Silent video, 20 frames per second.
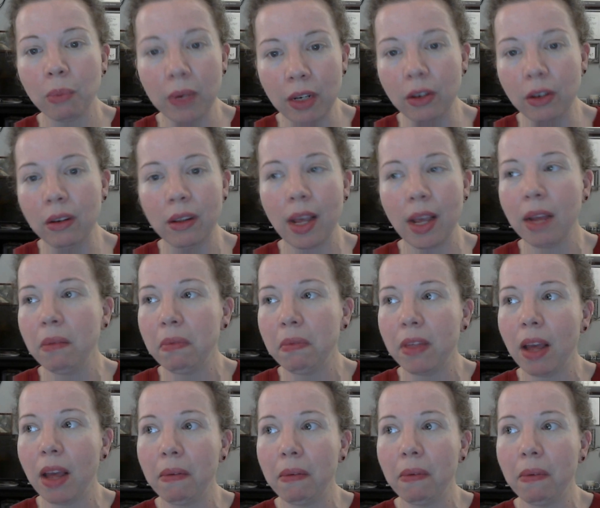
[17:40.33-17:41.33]

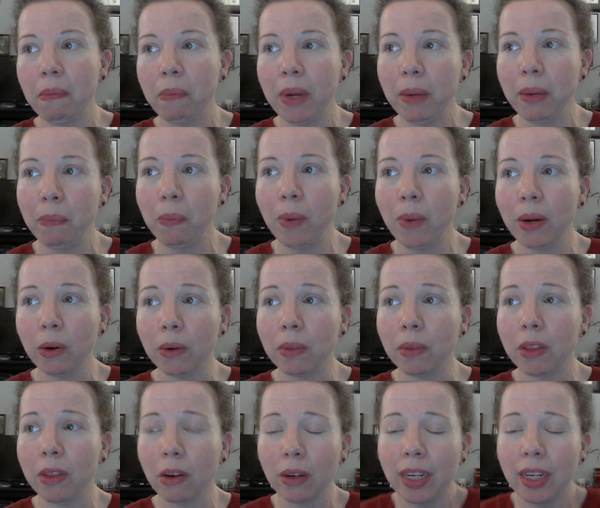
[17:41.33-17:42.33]

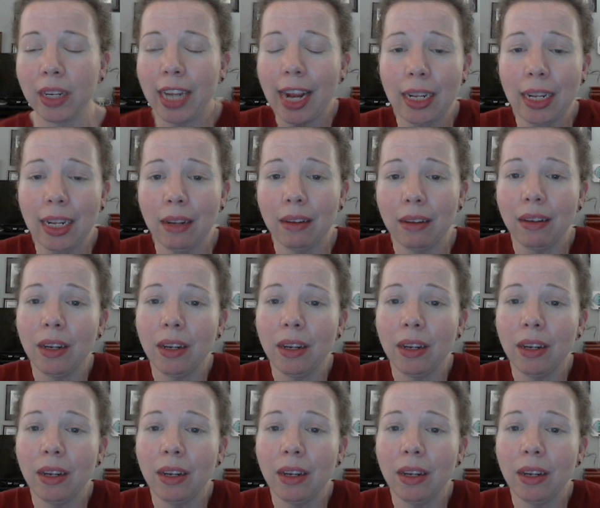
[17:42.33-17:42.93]
they're getting,